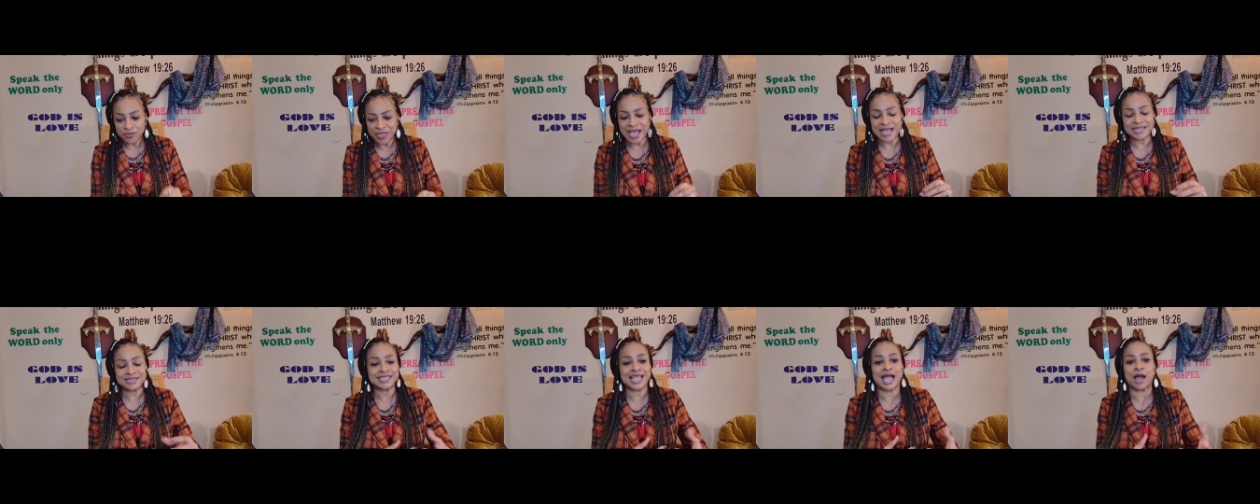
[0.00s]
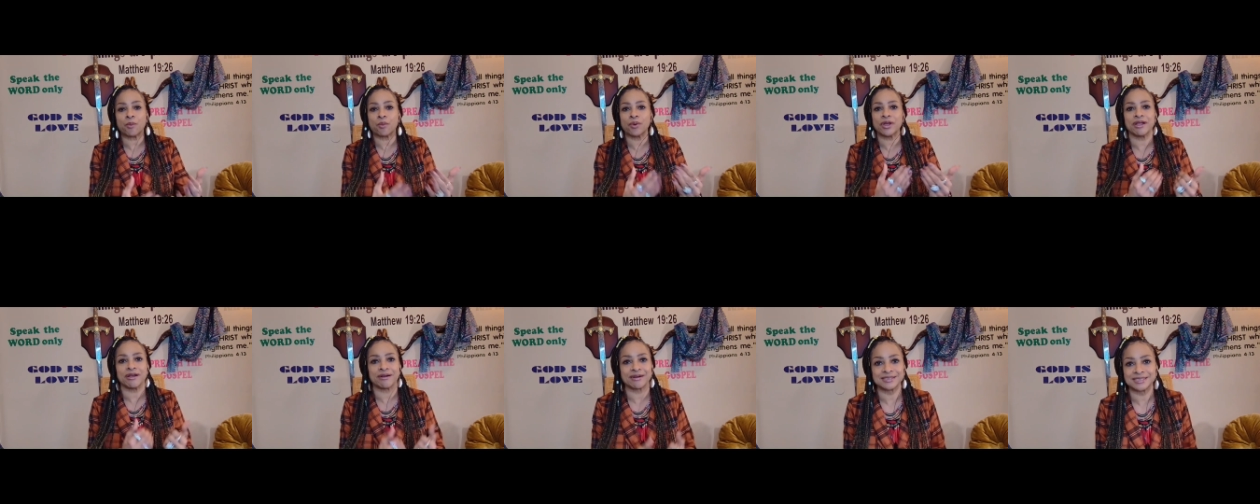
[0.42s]
That's
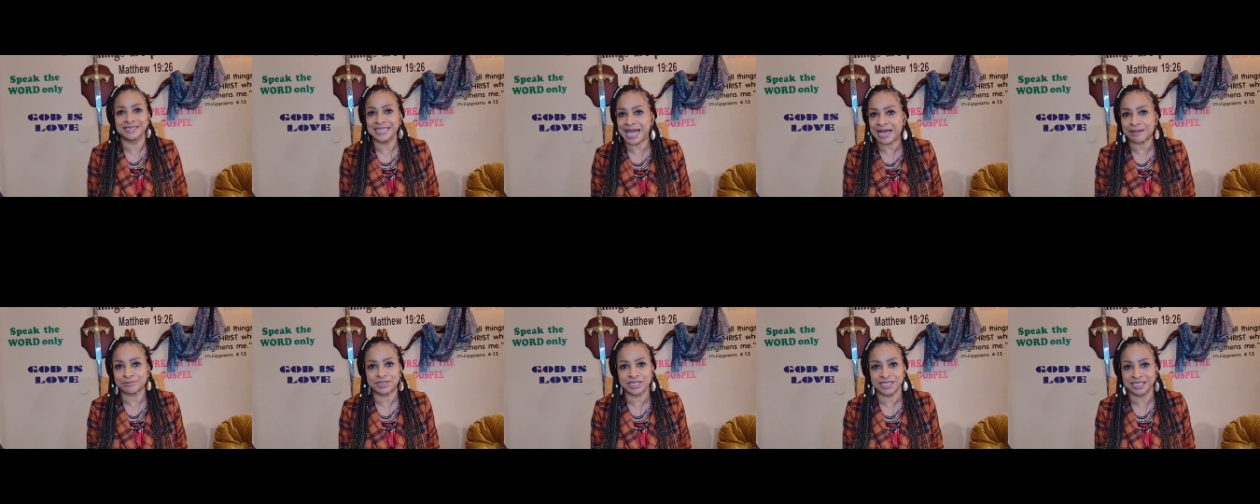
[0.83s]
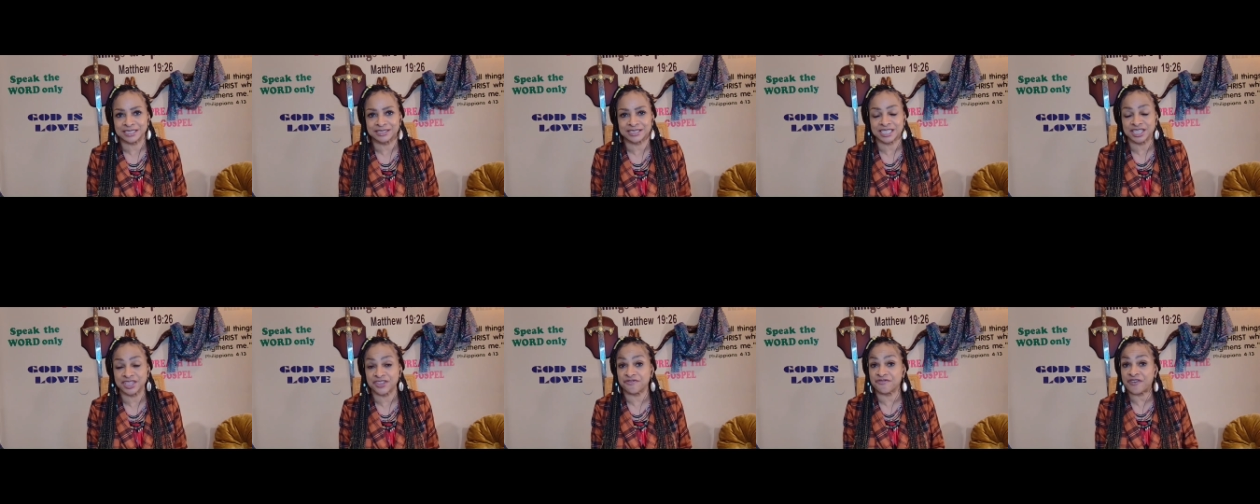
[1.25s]
how we are adopted
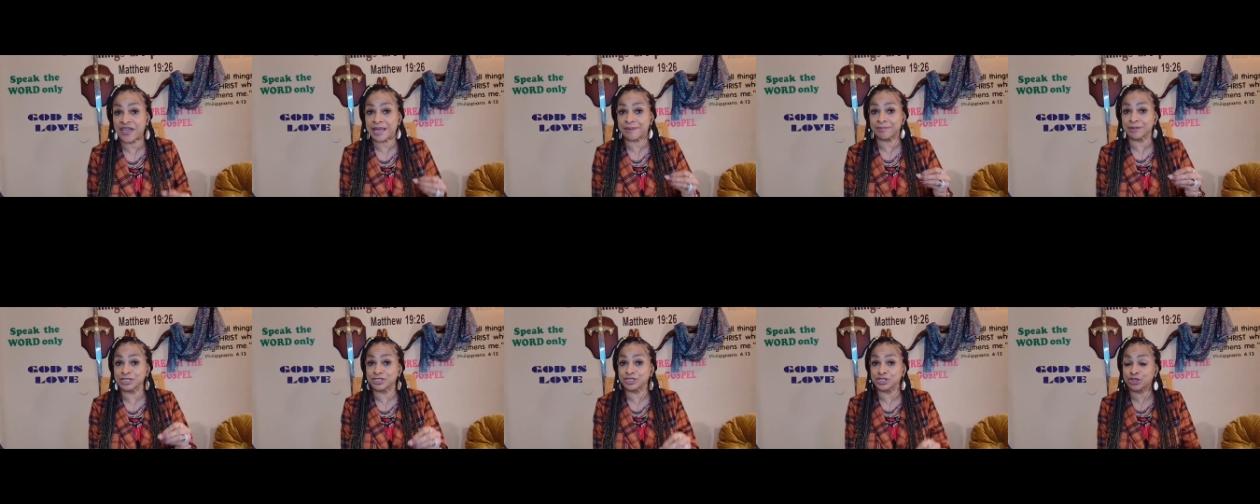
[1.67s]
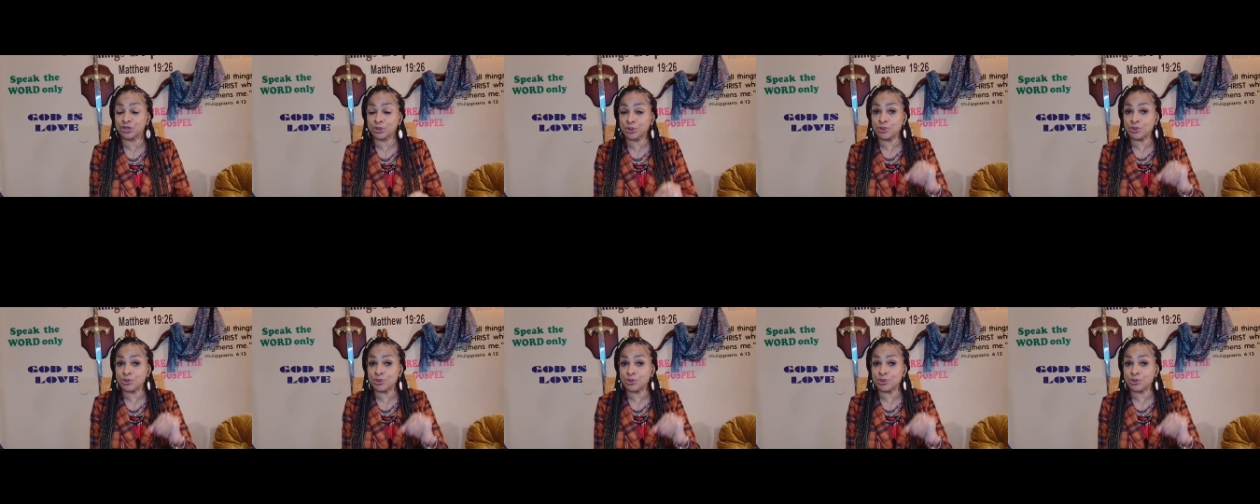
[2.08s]
into the family,